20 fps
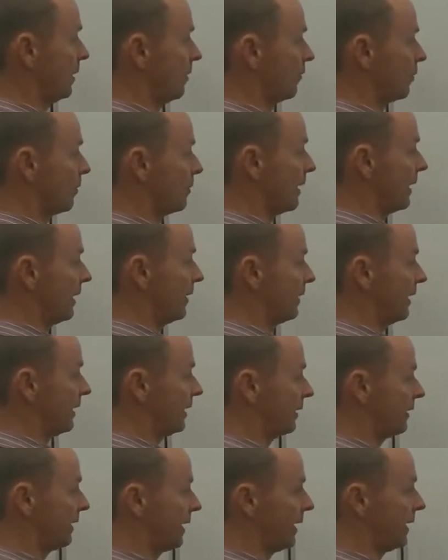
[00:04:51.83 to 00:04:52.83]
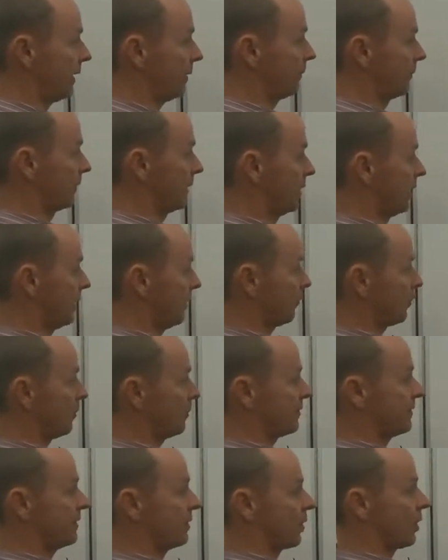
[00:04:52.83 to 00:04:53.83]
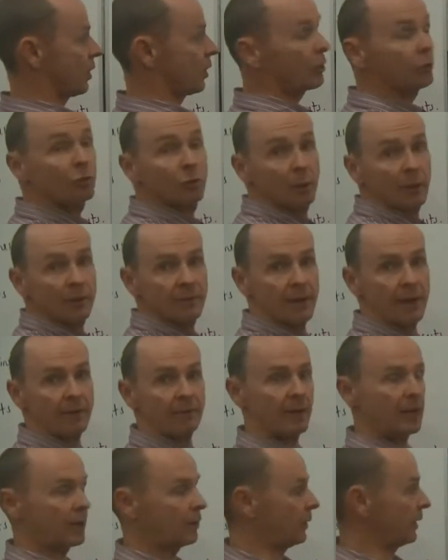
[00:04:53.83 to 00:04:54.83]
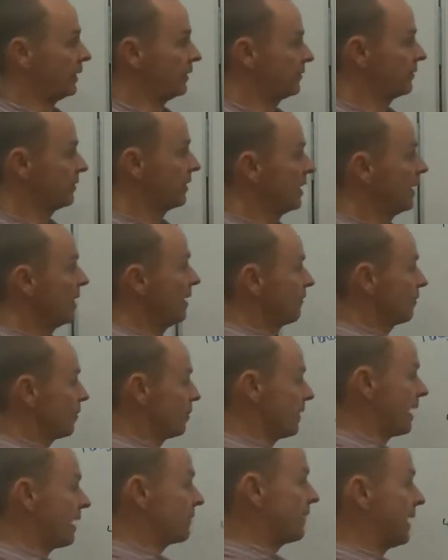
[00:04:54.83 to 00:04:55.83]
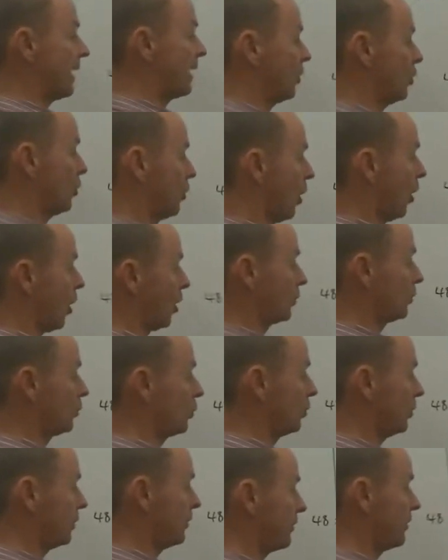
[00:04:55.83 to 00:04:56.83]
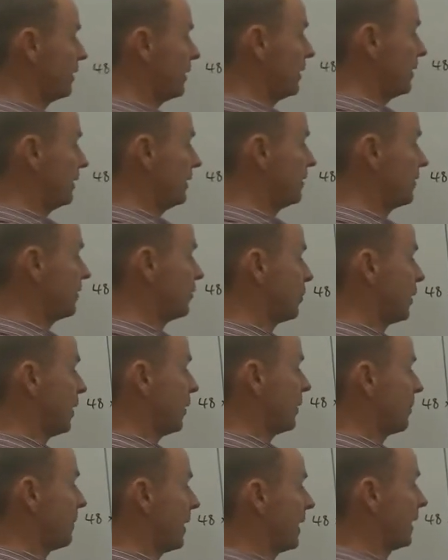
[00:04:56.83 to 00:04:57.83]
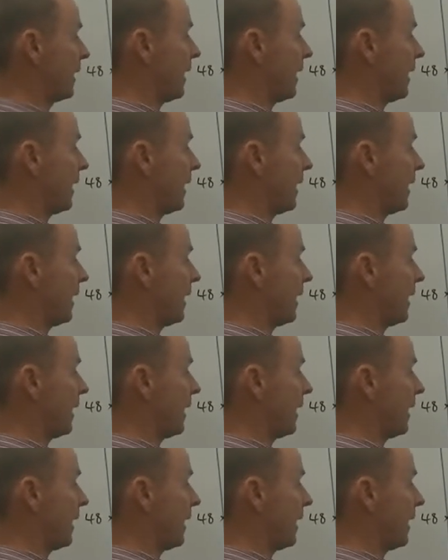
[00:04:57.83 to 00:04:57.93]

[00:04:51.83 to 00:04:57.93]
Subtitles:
From that there to there, from 0 to whatever that value is. From that value onwards, this is where we make